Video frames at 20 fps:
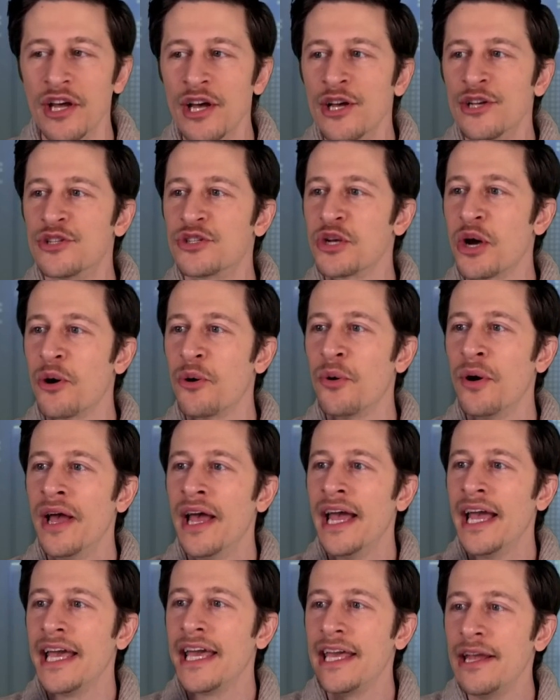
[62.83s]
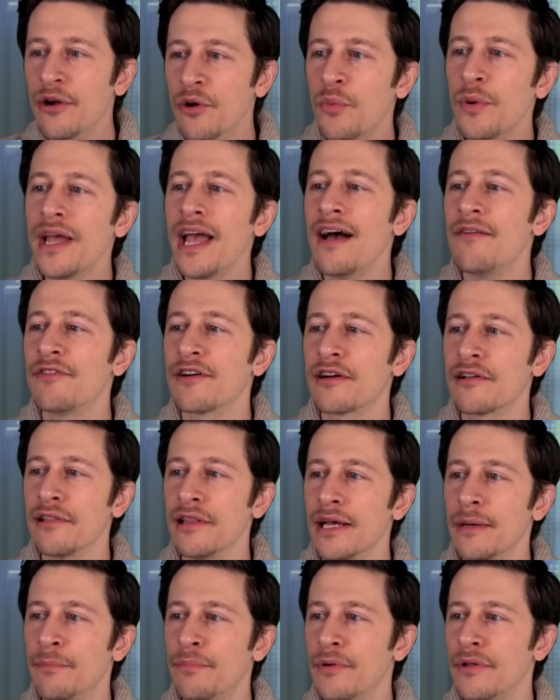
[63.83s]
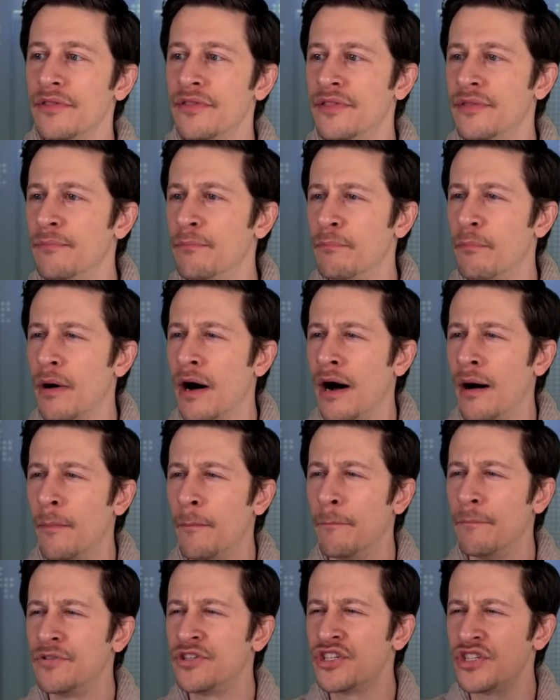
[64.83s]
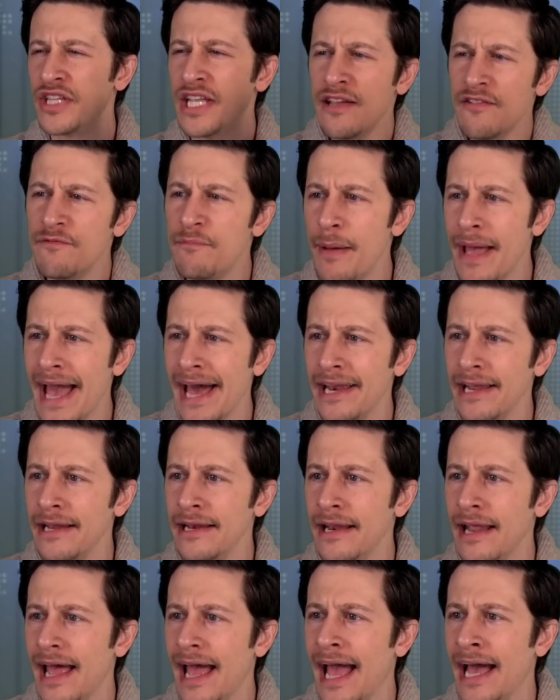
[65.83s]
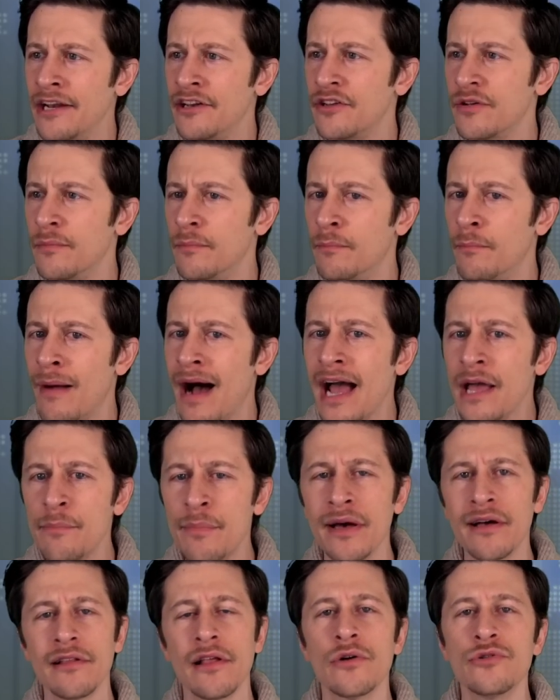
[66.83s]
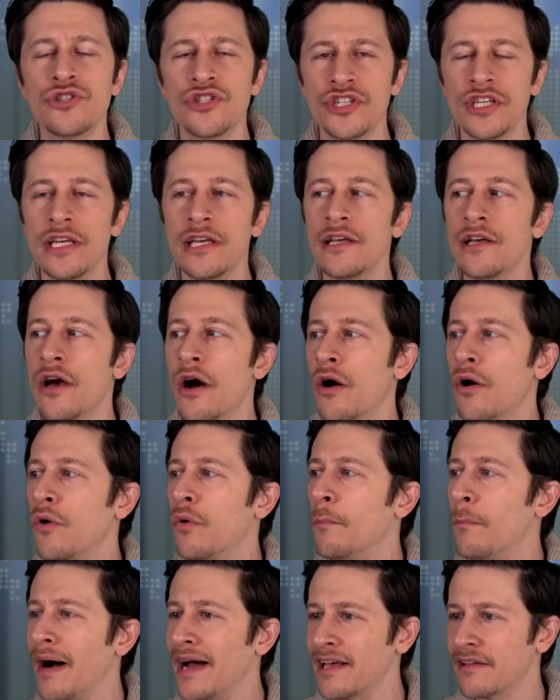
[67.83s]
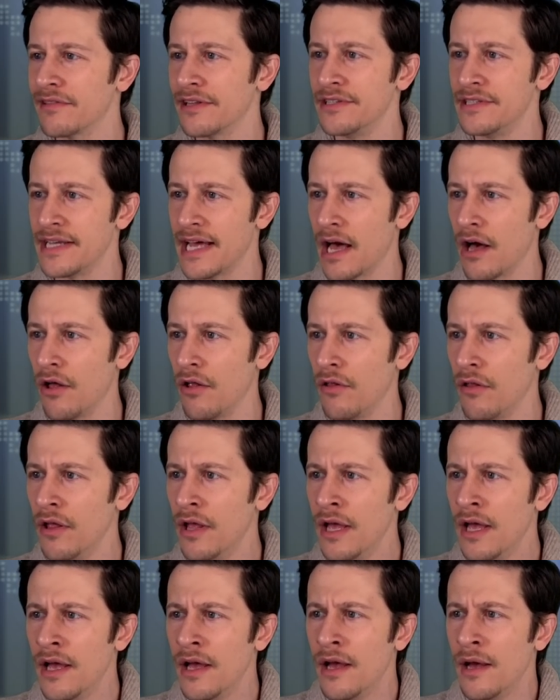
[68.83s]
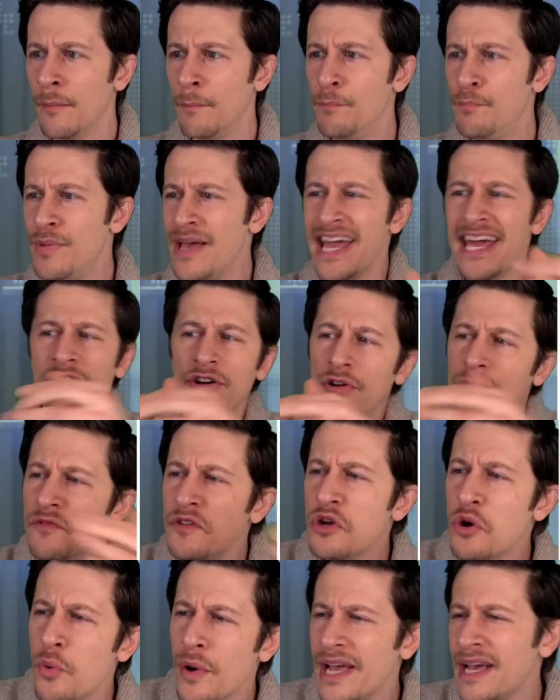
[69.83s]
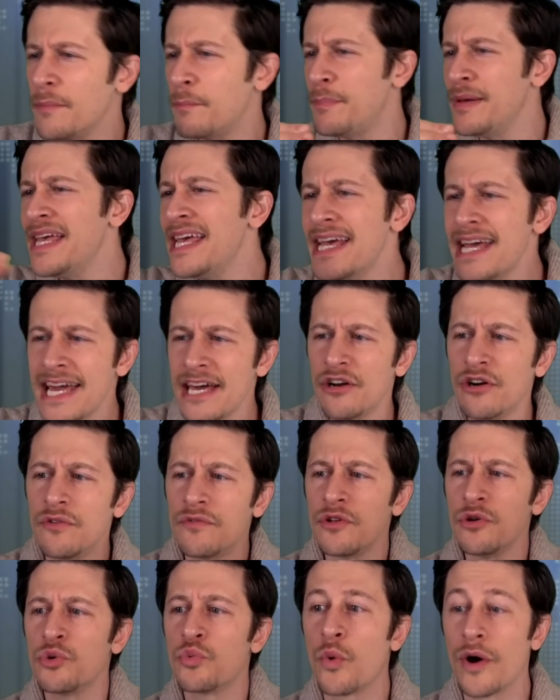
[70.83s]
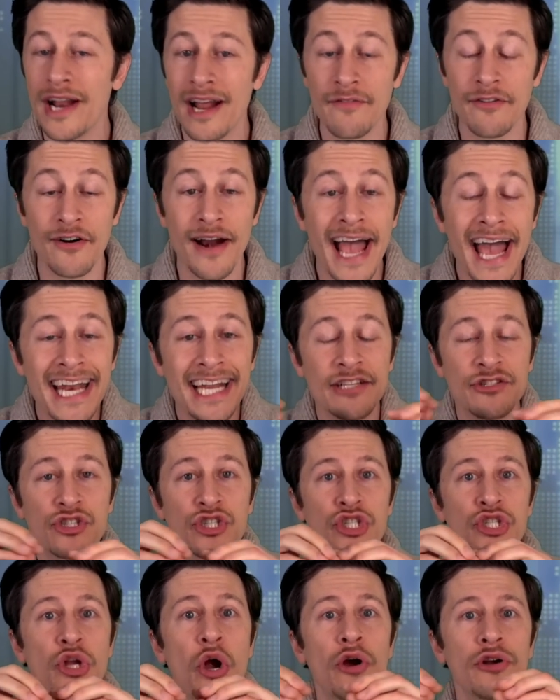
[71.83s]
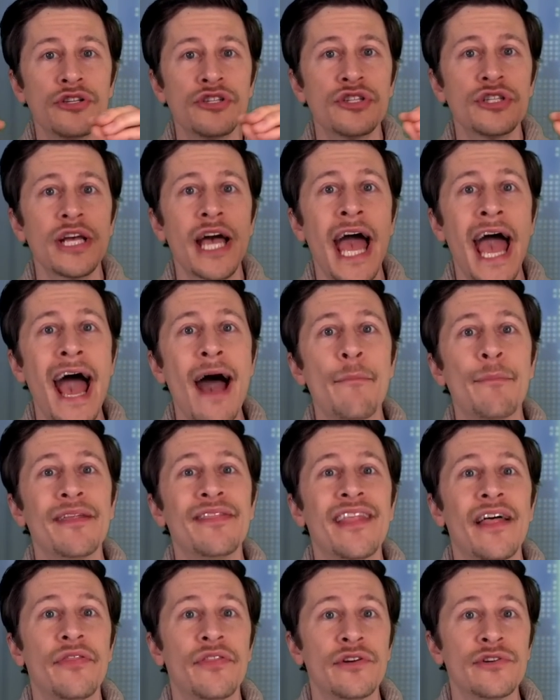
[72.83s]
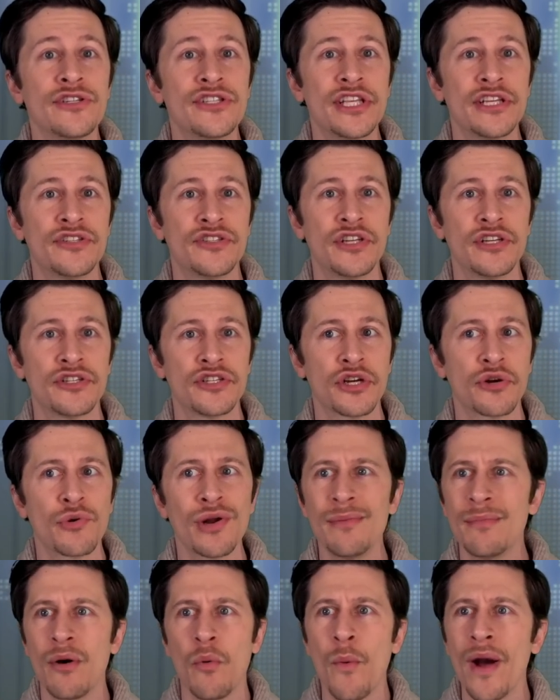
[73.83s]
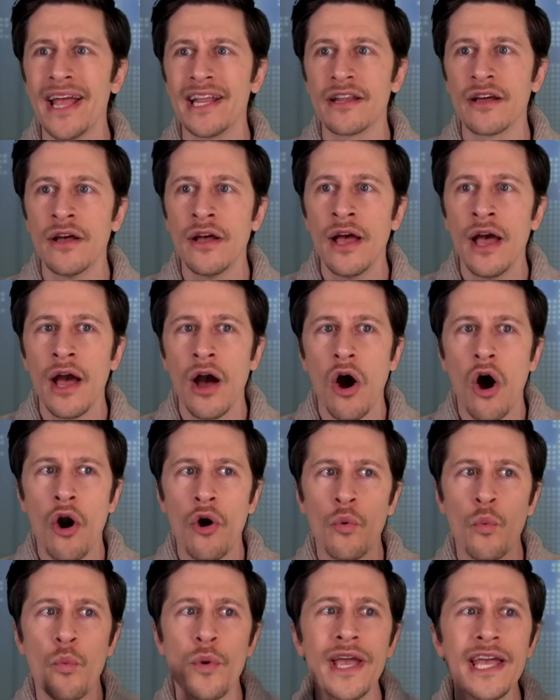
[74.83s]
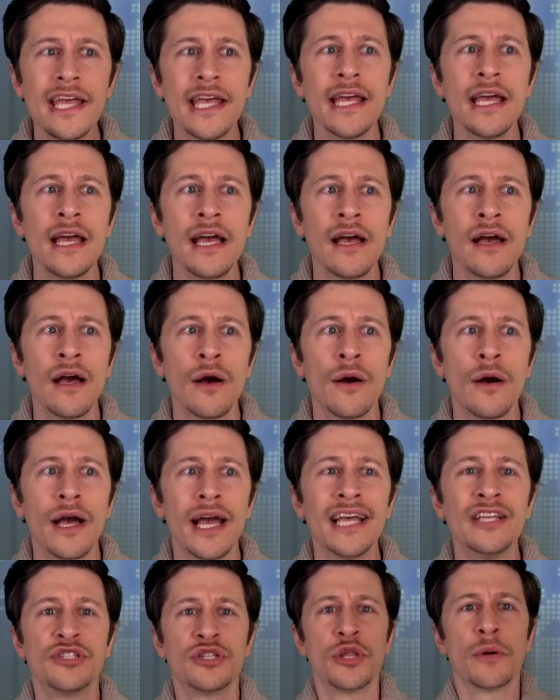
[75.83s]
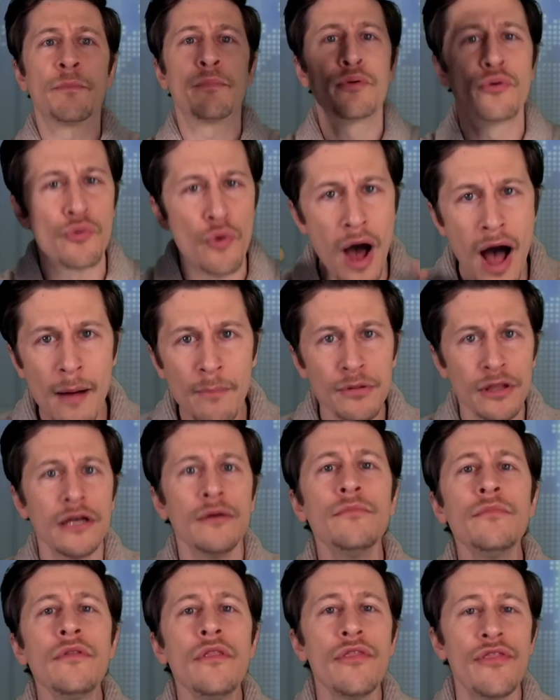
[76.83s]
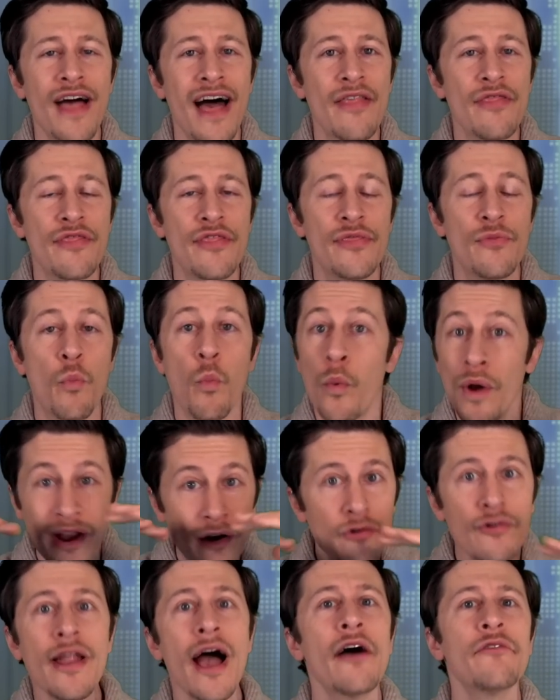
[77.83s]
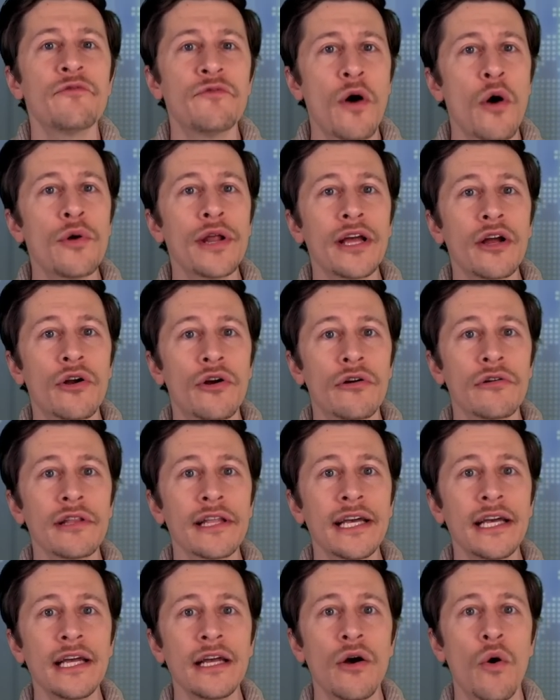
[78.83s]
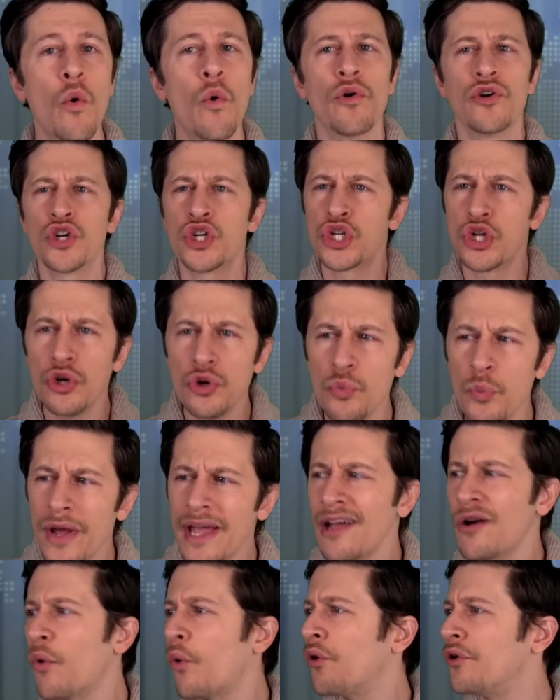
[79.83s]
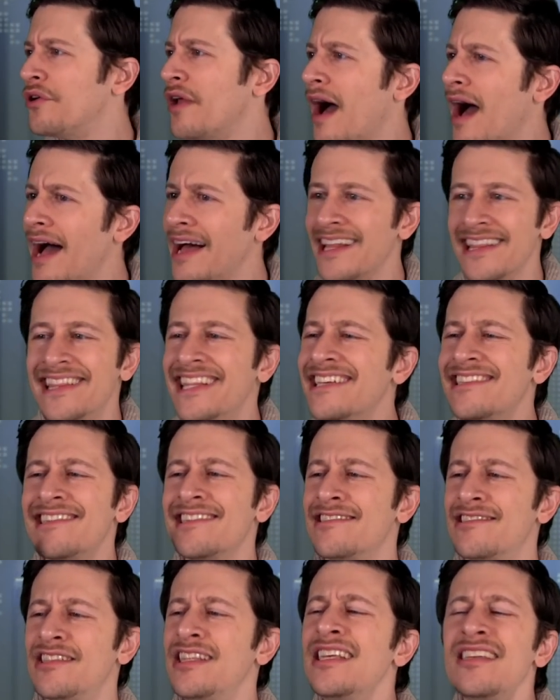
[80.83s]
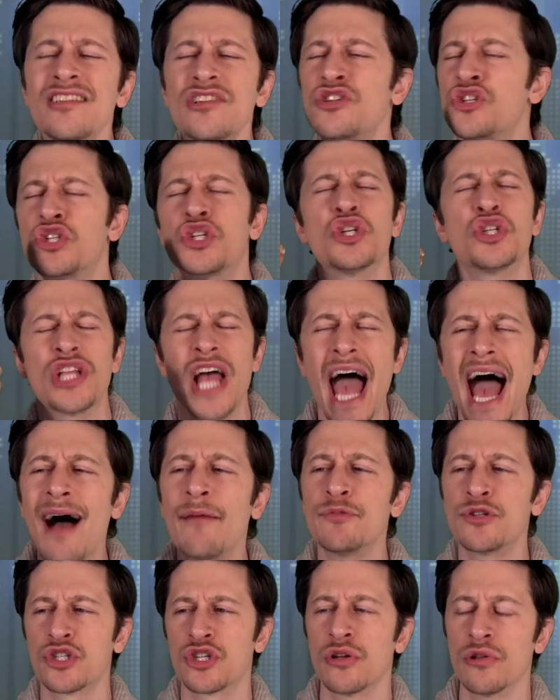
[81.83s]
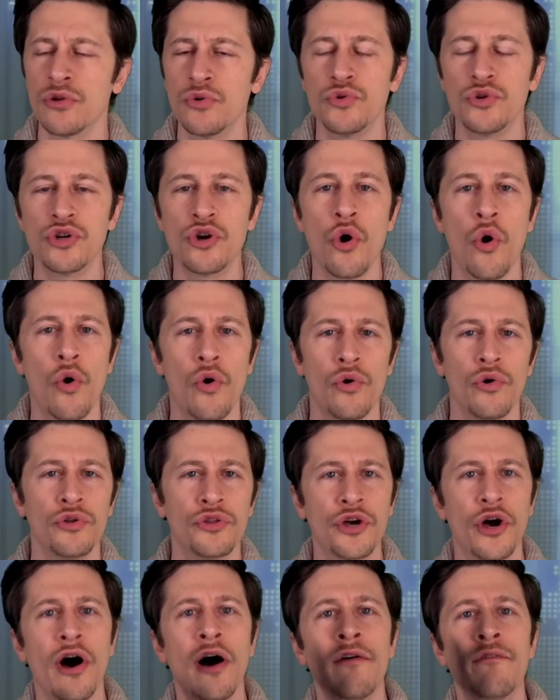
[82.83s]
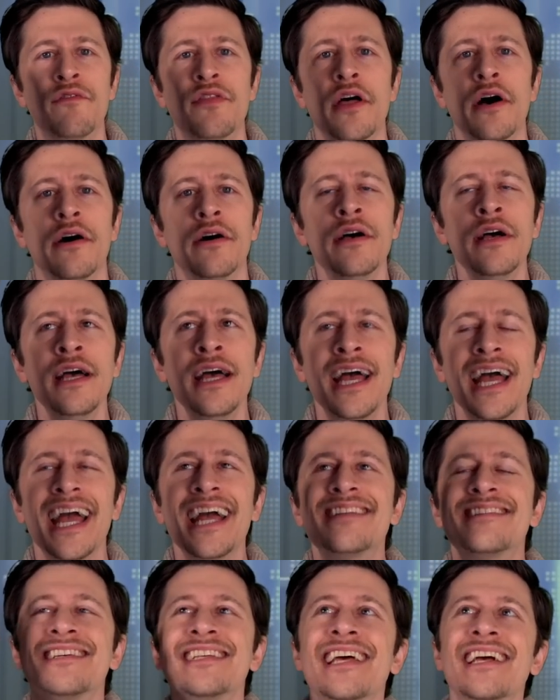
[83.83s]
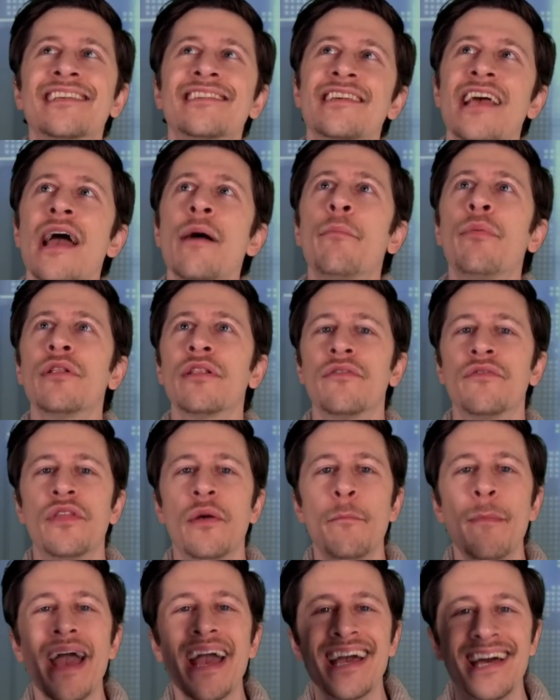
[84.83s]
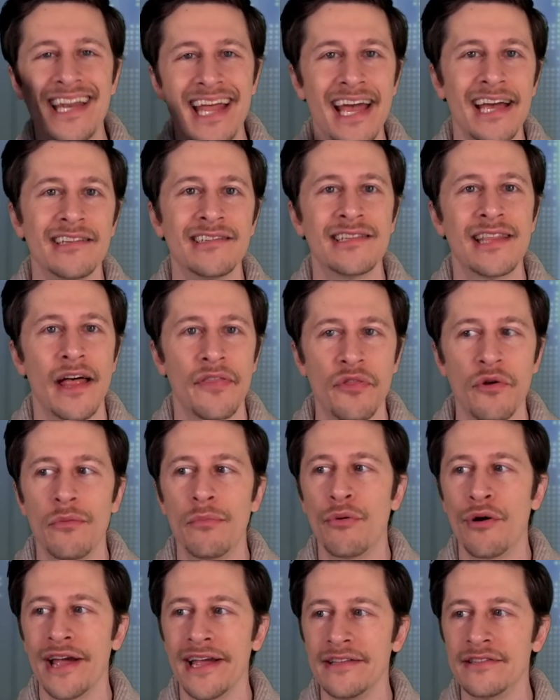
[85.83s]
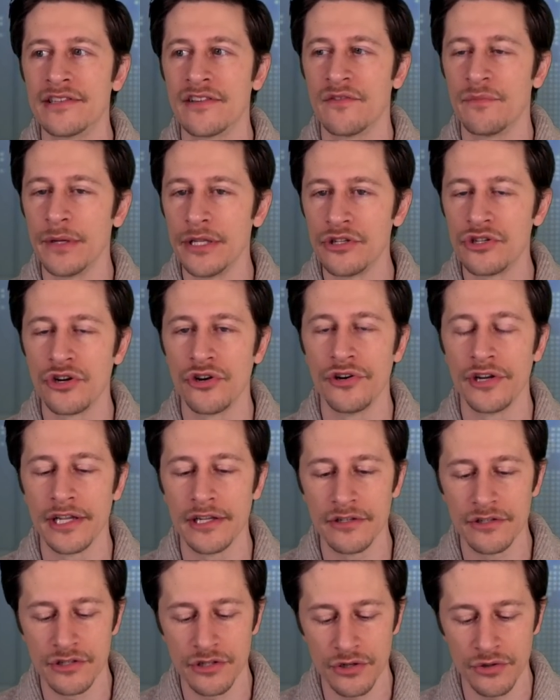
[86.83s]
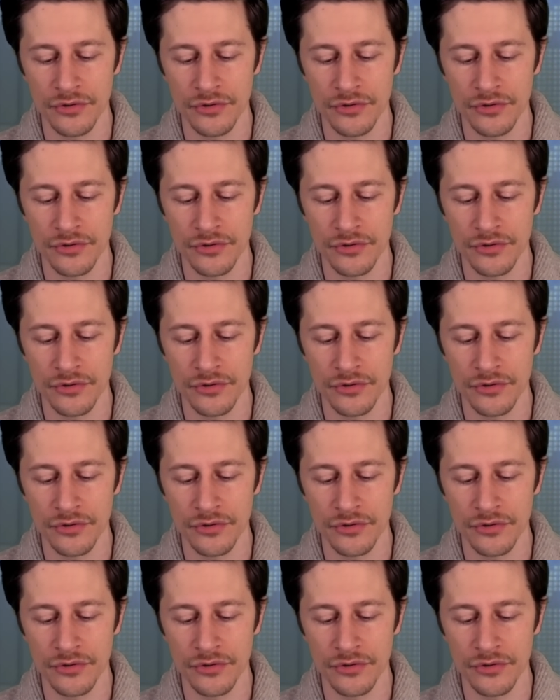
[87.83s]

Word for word: So here we have a clip uh, Steve Bannon and My Pillow CEO Mike Lindell interviewing, being interviewed, whatever. And it starts to happen that there's this disagreement. Wait, are we is the problem that we're not voting early or should we or not this is this is just absolute gold of the it's an example of the mayonnaise that their brains have been turned into.